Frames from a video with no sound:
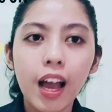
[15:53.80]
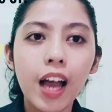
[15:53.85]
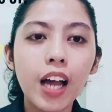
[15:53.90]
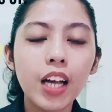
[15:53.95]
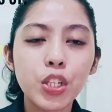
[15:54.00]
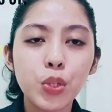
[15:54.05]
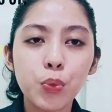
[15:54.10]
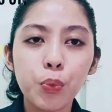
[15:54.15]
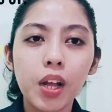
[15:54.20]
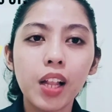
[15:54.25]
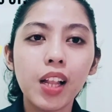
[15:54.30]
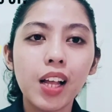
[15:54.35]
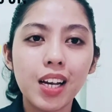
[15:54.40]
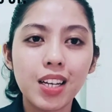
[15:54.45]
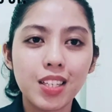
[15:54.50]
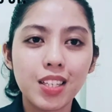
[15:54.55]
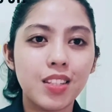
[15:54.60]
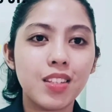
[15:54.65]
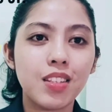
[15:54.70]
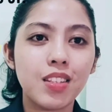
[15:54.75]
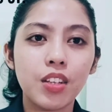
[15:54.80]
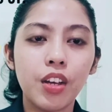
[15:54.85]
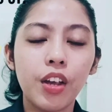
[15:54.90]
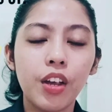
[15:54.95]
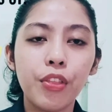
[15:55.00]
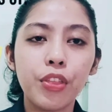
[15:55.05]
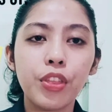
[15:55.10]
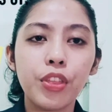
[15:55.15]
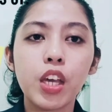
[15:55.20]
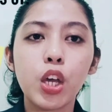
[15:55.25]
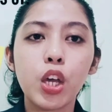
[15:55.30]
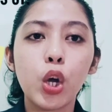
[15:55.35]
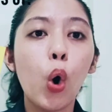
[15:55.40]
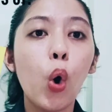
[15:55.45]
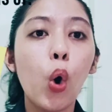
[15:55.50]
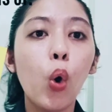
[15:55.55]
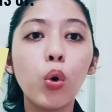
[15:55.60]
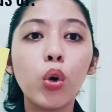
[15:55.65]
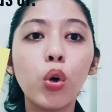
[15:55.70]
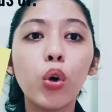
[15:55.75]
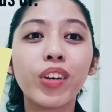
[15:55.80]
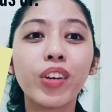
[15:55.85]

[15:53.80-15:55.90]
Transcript: as well as in the whole